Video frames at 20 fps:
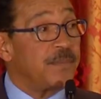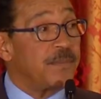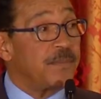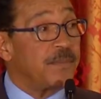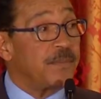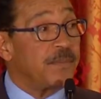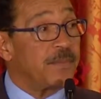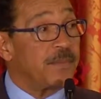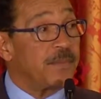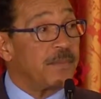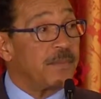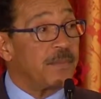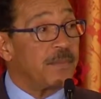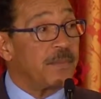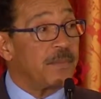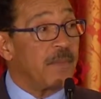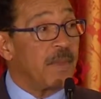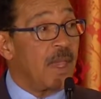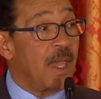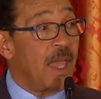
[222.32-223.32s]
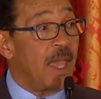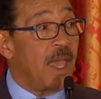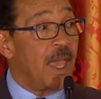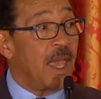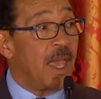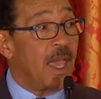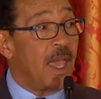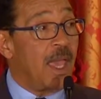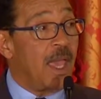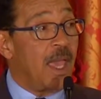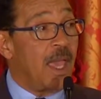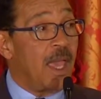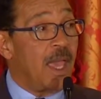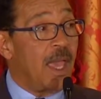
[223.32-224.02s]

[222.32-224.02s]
[no speech]